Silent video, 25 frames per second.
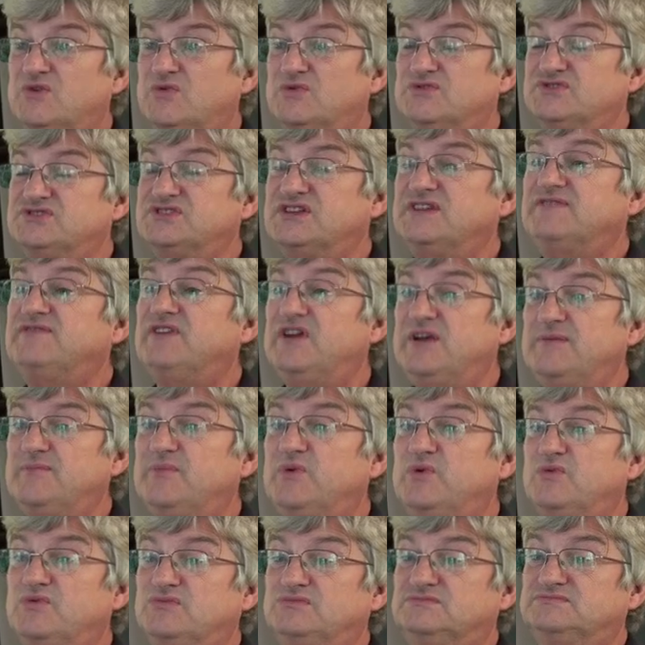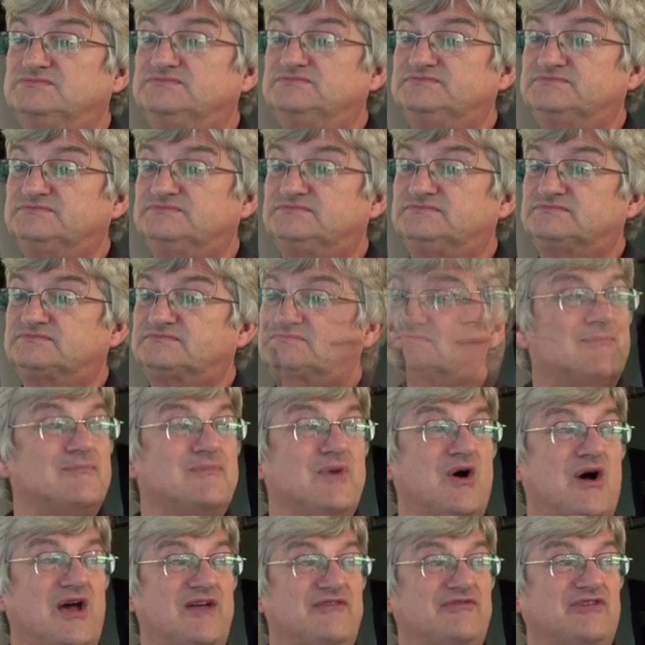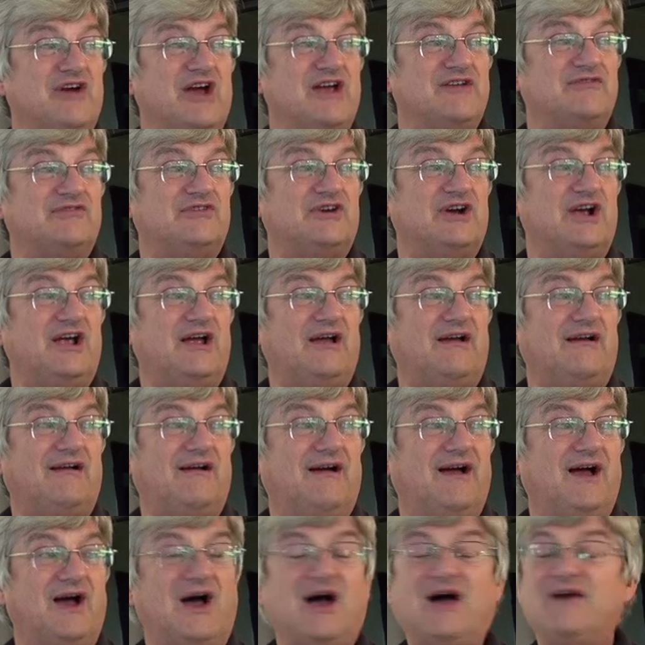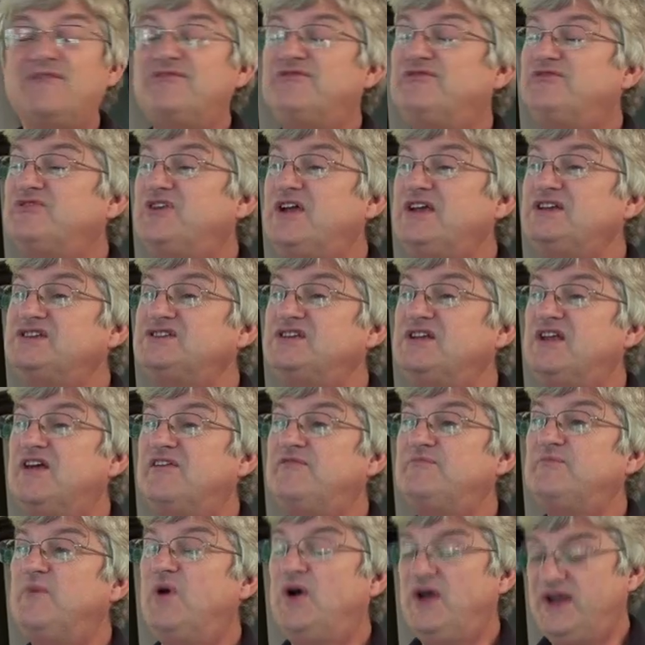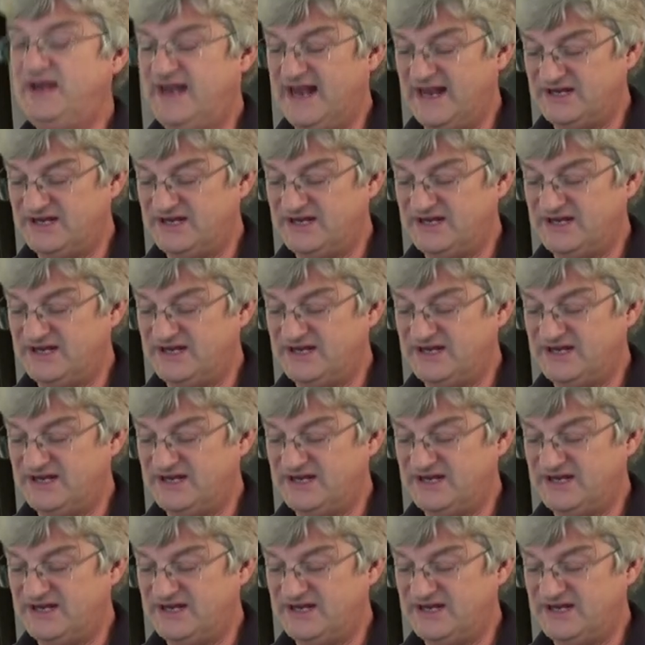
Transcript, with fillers: quantity. Very important. My favourite, uh, enough, mine